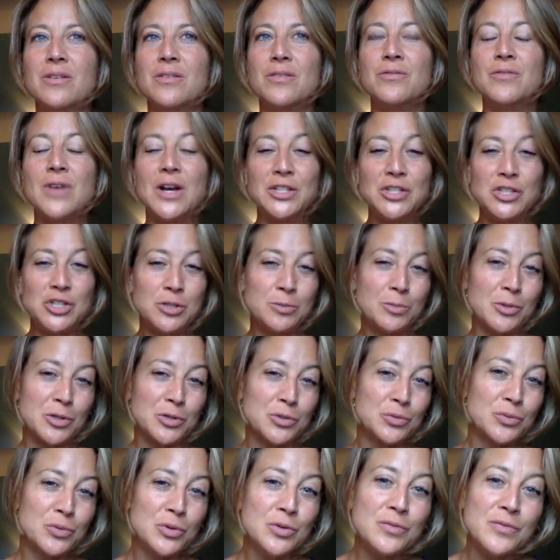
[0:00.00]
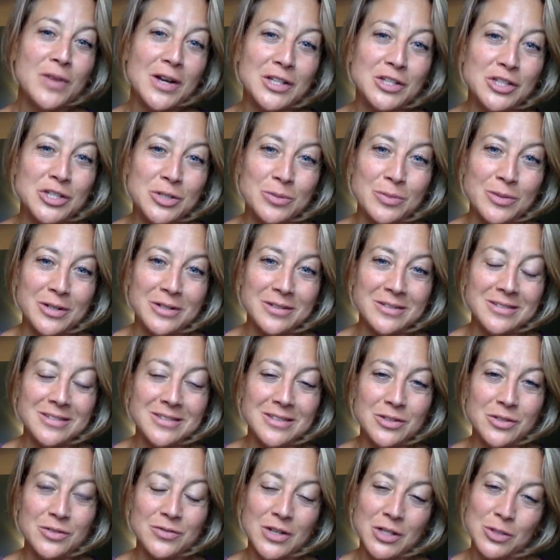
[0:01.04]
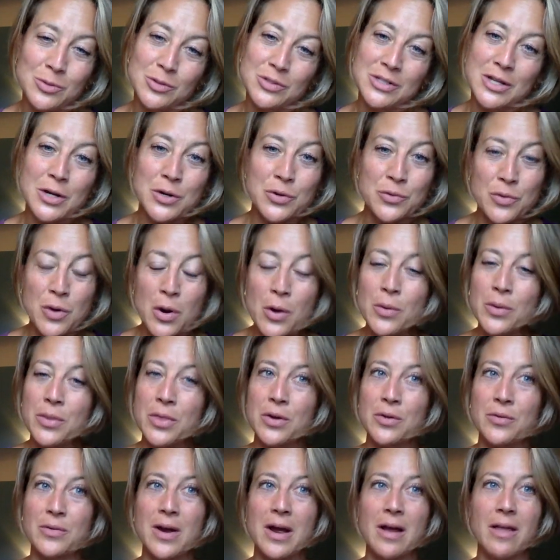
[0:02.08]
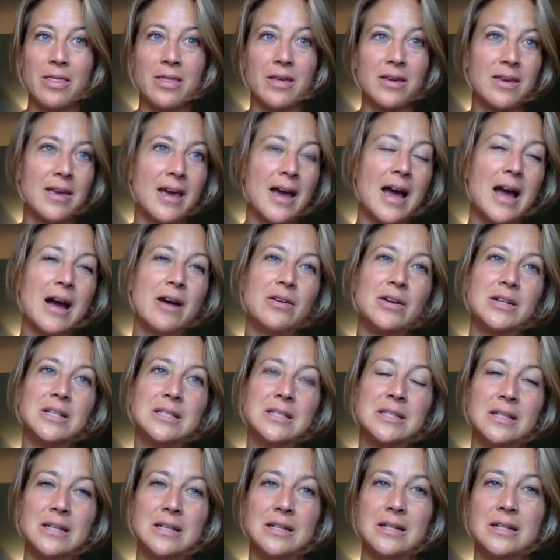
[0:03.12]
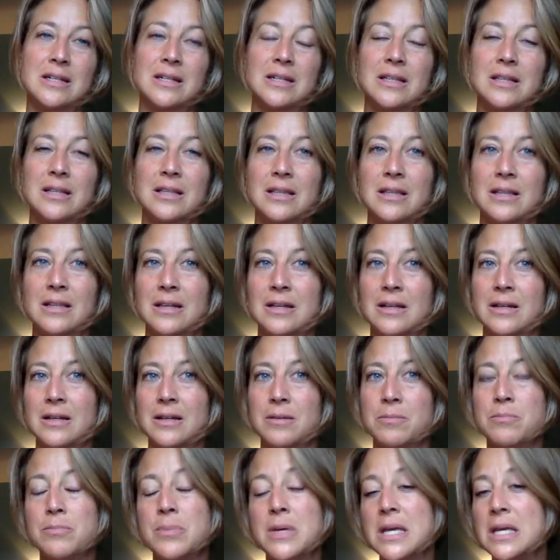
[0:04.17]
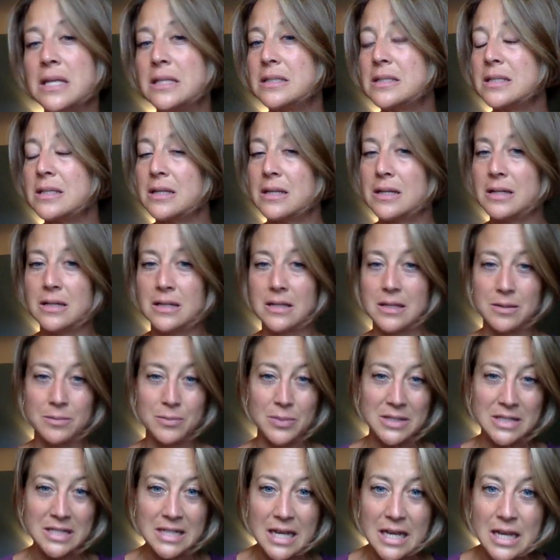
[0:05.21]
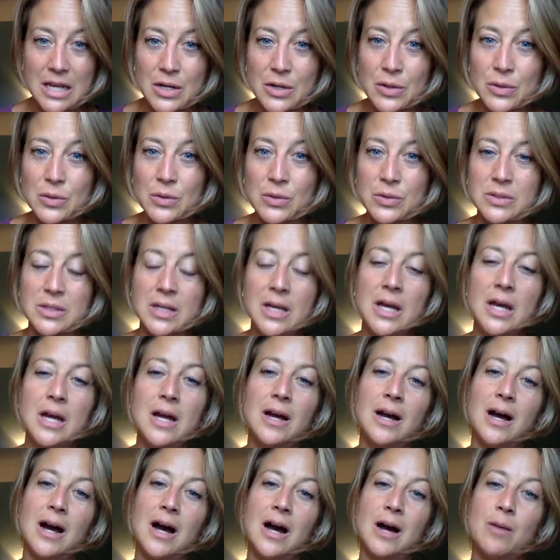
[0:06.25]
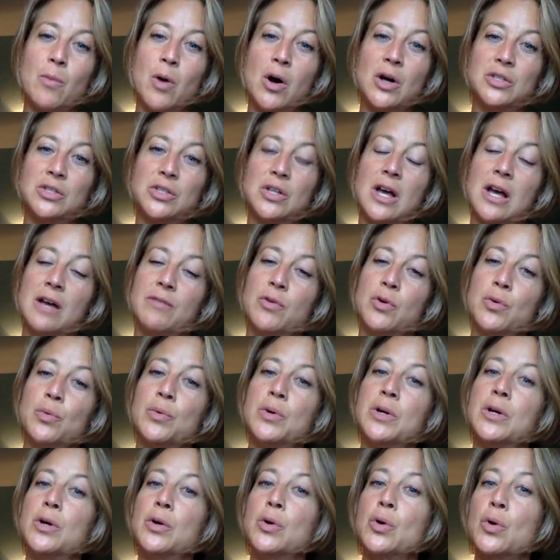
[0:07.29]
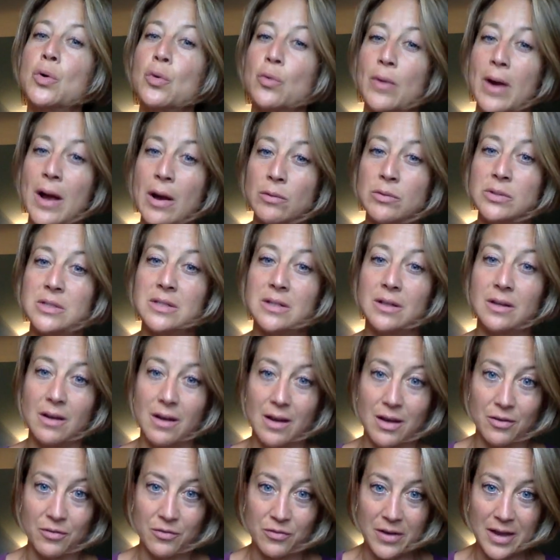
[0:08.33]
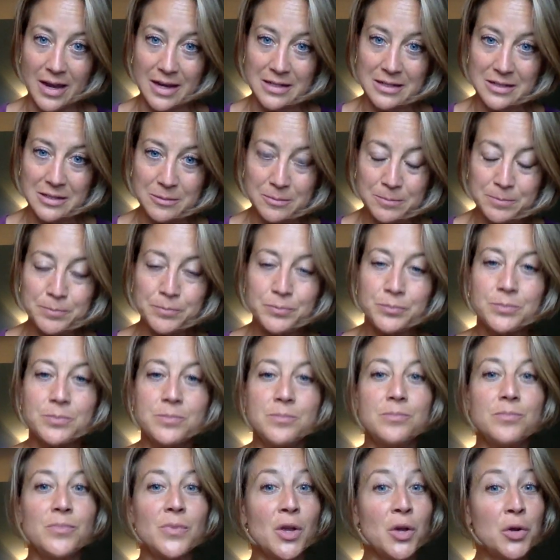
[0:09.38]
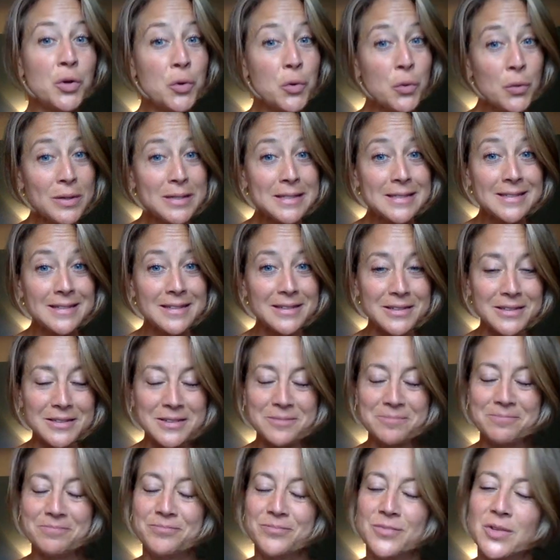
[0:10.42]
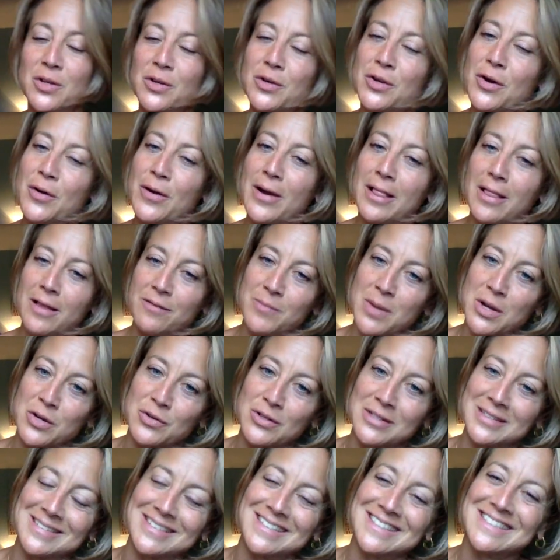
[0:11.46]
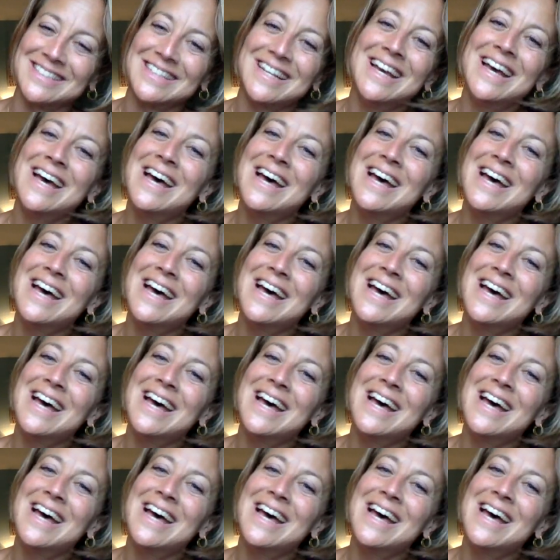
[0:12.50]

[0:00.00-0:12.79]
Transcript: Vegetables, root vegetables, those vegetables that grow in the ground, the carrots, the beets, the potatoes, also have a real grounding effect. Crystals. You know I love my crystals.